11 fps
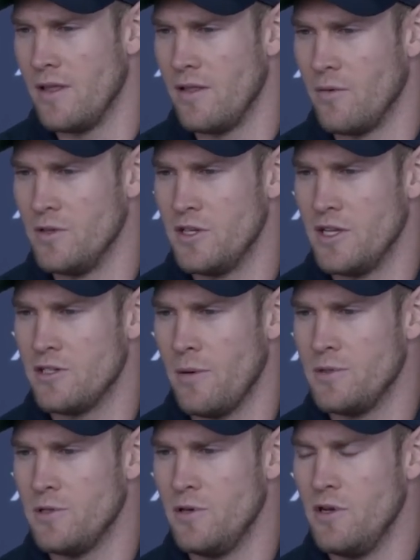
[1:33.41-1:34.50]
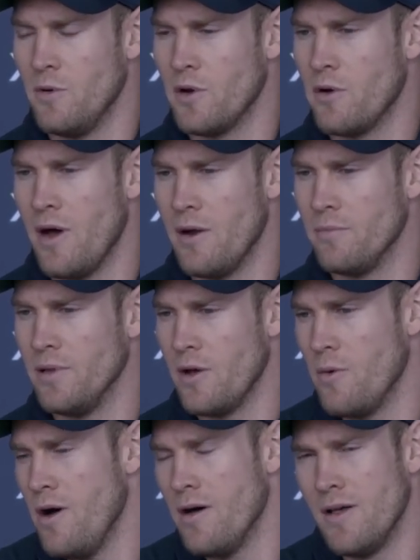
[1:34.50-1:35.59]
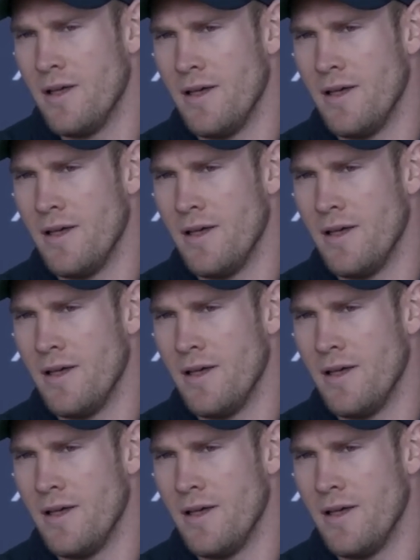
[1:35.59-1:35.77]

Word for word: And then once you get your opportunity, you want to go out and play well.